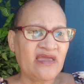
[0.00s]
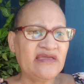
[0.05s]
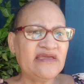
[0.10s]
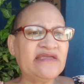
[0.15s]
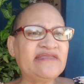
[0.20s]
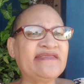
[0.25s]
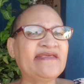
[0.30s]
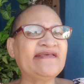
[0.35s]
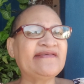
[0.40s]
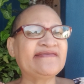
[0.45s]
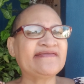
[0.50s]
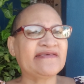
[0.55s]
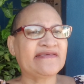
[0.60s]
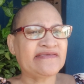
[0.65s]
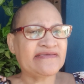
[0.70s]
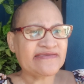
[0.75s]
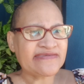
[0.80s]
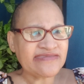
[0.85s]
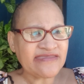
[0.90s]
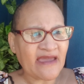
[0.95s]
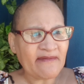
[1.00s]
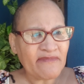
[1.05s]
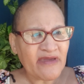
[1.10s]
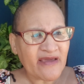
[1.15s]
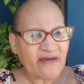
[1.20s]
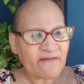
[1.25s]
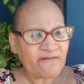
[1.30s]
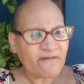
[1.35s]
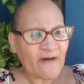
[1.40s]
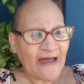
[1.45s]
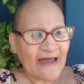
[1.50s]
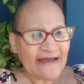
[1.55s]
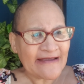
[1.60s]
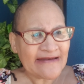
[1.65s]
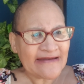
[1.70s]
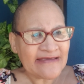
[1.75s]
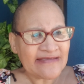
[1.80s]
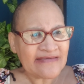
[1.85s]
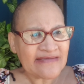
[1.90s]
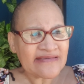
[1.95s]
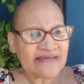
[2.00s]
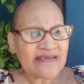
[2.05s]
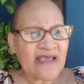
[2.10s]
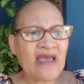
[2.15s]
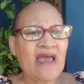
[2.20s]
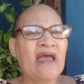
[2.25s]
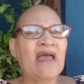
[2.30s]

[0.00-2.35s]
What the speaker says: It is systemic violence